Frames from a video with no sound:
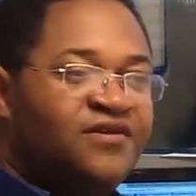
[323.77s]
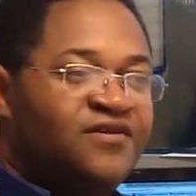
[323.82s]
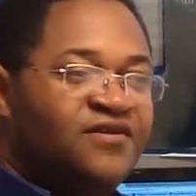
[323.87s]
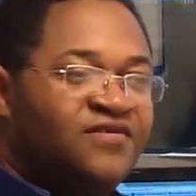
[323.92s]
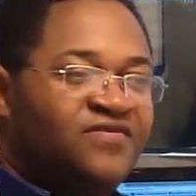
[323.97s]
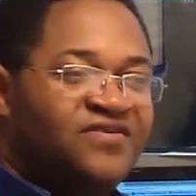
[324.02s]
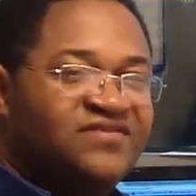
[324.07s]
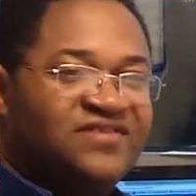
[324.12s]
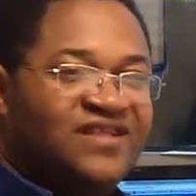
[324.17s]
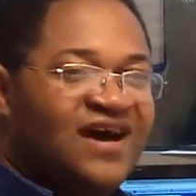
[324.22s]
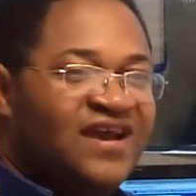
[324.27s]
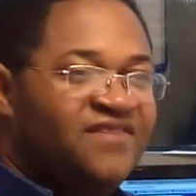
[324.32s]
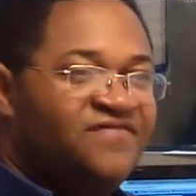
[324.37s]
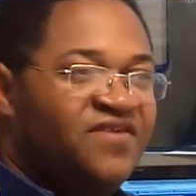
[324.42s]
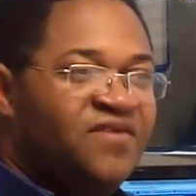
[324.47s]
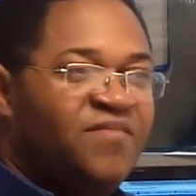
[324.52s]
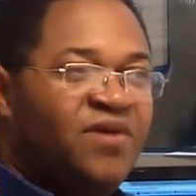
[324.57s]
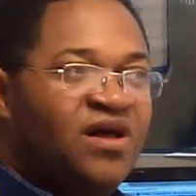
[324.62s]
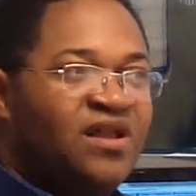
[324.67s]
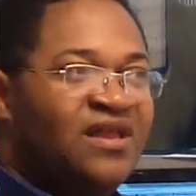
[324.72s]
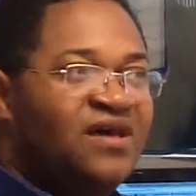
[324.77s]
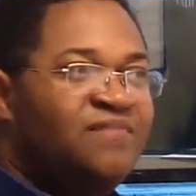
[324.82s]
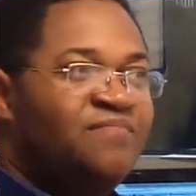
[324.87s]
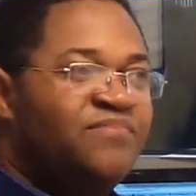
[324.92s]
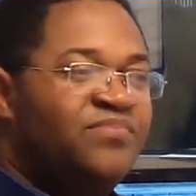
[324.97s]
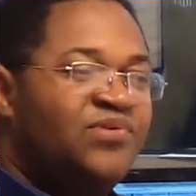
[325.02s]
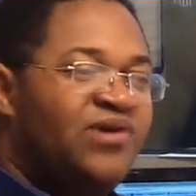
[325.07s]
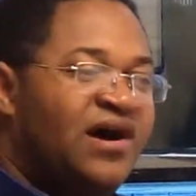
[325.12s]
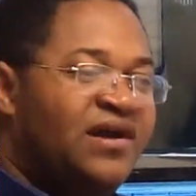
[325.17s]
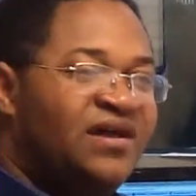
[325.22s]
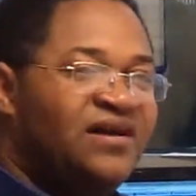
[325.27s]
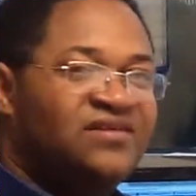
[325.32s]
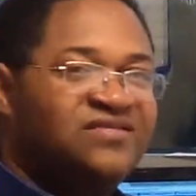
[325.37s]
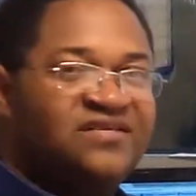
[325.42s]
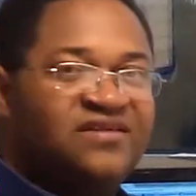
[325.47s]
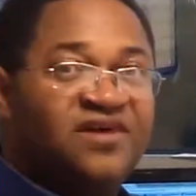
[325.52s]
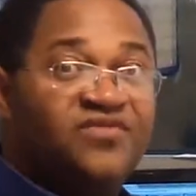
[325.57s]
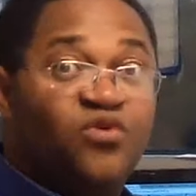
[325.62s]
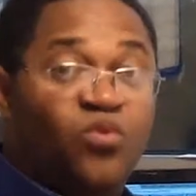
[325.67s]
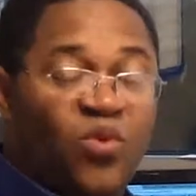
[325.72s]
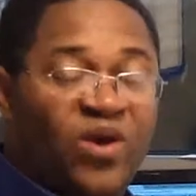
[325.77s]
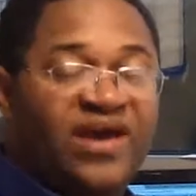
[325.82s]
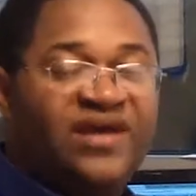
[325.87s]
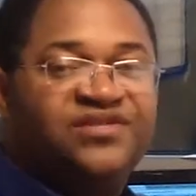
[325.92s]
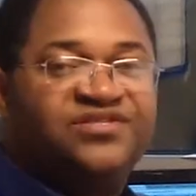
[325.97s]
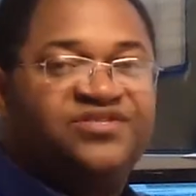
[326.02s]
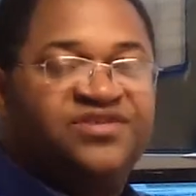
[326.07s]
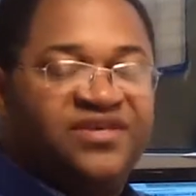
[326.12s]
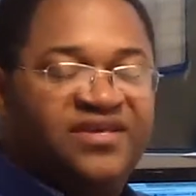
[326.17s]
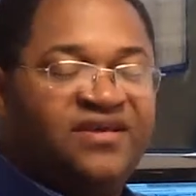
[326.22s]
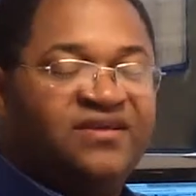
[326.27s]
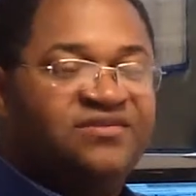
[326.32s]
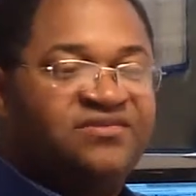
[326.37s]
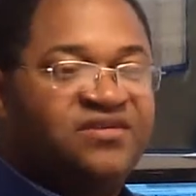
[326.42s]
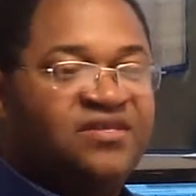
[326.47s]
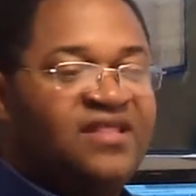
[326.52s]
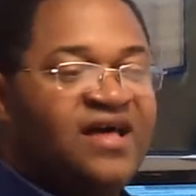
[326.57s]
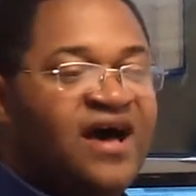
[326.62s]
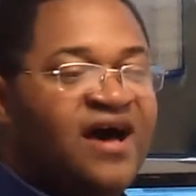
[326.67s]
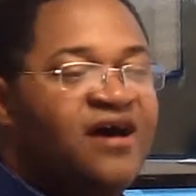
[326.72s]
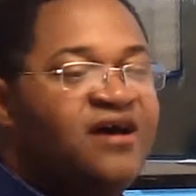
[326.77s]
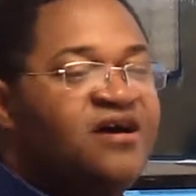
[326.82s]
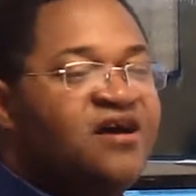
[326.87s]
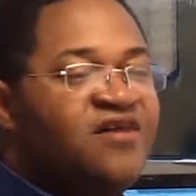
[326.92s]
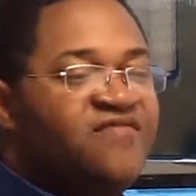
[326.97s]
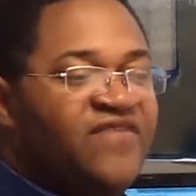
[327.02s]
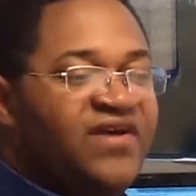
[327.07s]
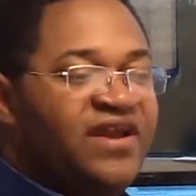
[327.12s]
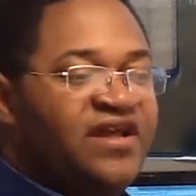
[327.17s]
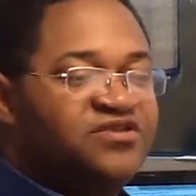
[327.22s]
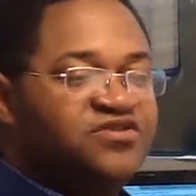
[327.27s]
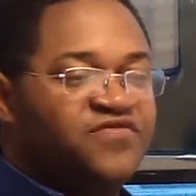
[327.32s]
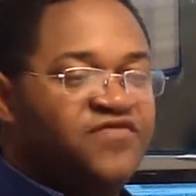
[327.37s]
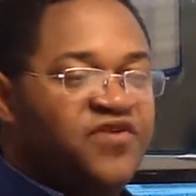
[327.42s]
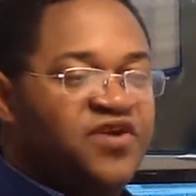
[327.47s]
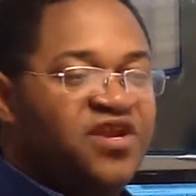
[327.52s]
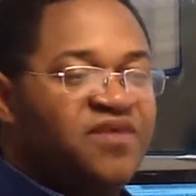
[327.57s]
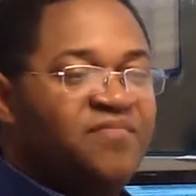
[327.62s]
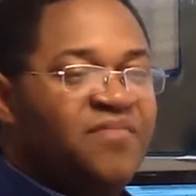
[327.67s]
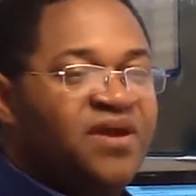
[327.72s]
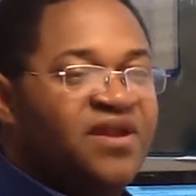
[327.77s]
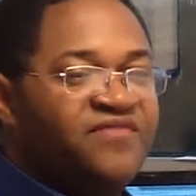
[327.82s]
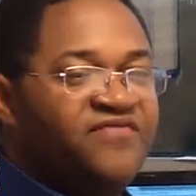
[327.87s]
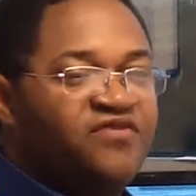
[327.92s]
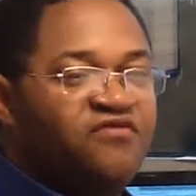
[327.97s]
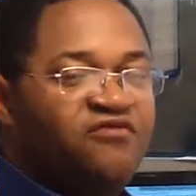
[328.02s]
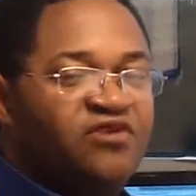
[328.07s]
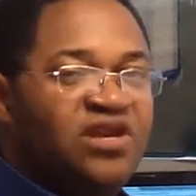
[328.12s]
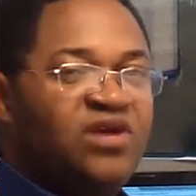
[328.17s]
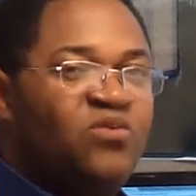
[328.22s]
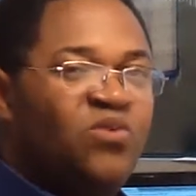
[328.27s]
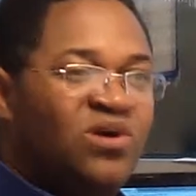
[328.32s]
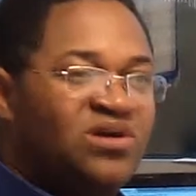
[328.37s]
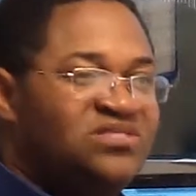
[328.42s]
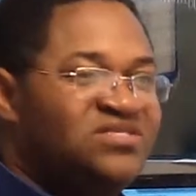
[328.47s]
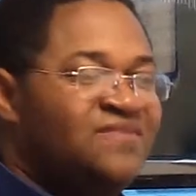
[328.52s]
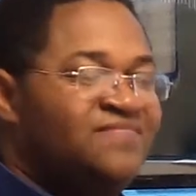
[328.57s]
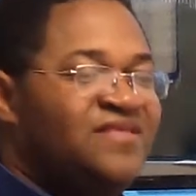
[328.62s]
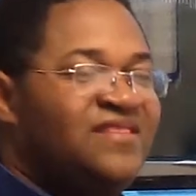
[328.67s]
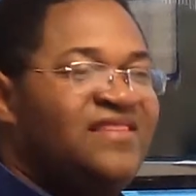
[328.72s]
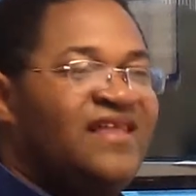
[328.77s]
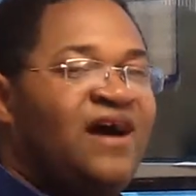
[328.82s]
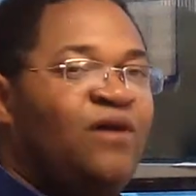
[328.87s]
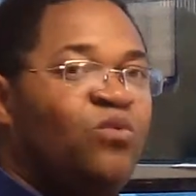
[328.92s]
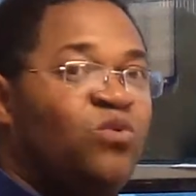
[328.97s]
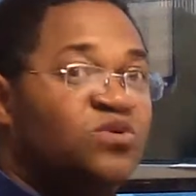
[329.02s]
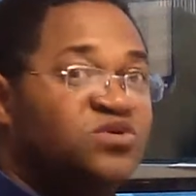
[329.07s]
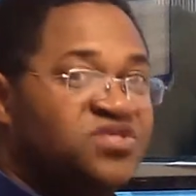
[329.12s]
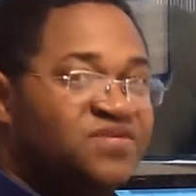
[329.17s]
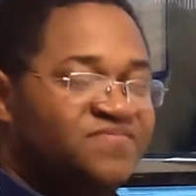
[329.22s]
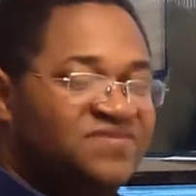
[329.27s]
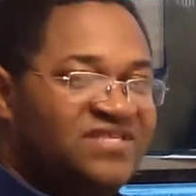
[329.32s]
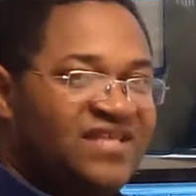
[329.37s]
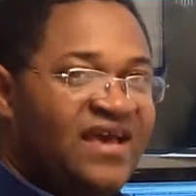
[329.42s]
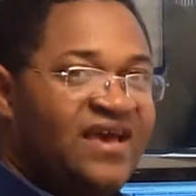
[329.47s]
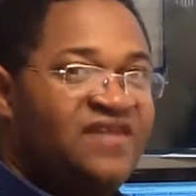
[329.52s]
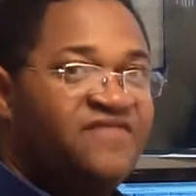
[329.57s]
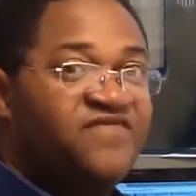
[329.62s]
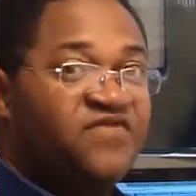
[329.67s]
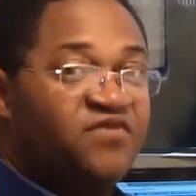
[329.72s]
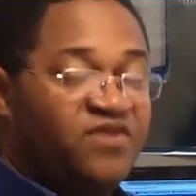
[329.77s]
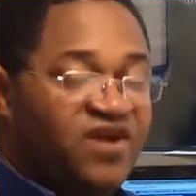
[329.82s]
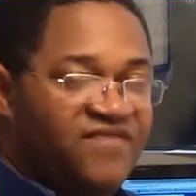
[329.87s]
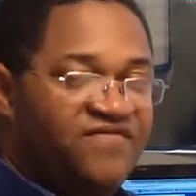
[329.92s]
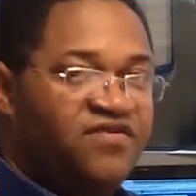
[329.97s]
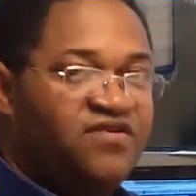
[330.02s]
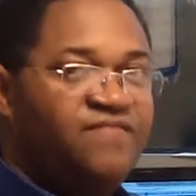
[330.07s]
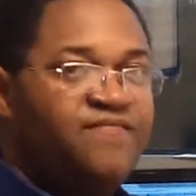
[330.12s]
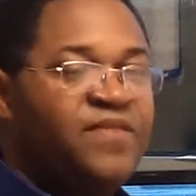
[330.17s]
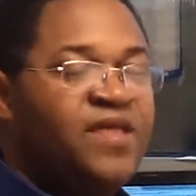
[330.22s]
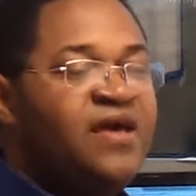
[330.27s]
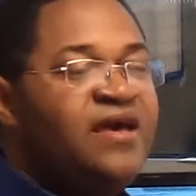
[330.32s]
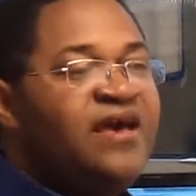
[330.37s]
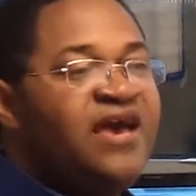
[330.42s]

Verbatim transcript: You know, there's a lot of MLM products and other ways to get to that financial freedom. But if you really want something that will sustain forever